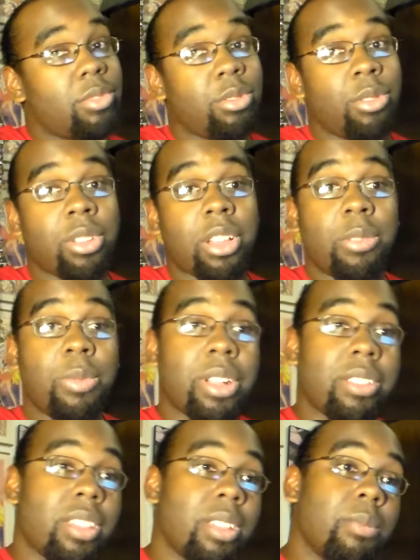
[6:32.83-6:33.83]
sooner or later we
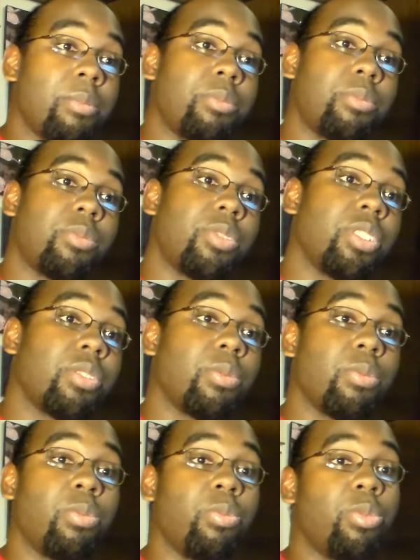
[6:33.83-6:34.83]
could see him just
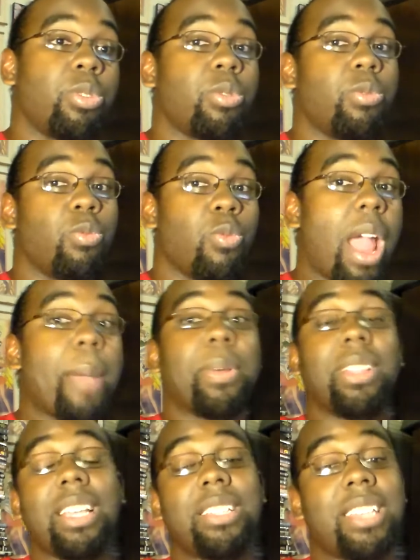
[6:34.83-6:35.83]
rapidly